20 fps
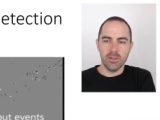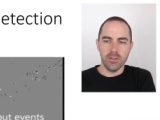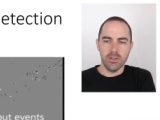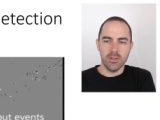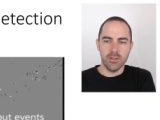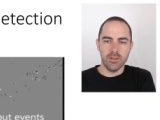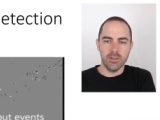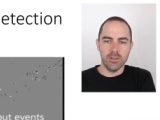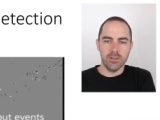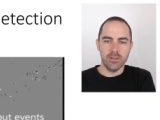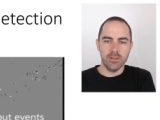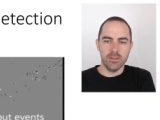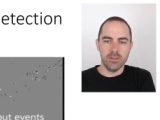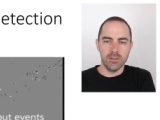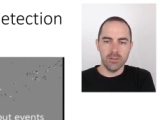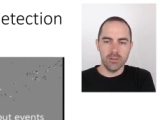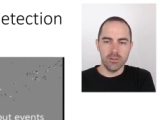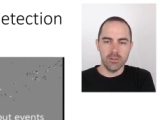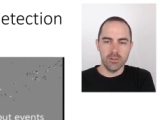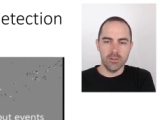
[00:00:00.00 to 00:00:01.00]
uh,
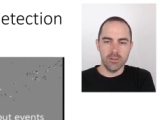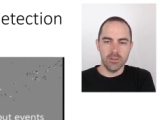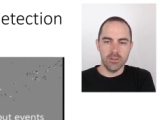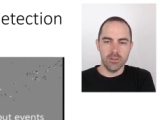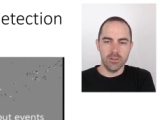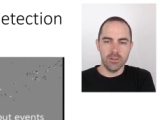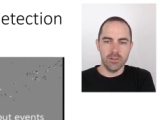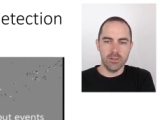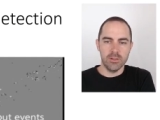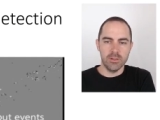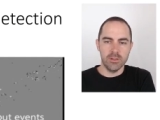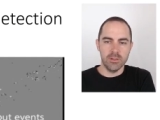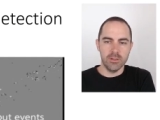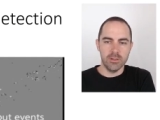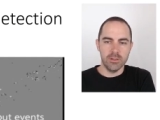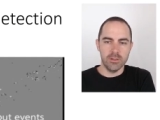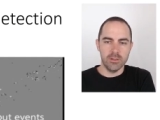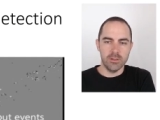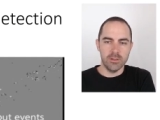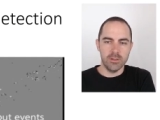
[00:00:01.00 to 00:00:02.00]

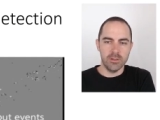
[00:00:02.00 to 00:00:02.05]
the,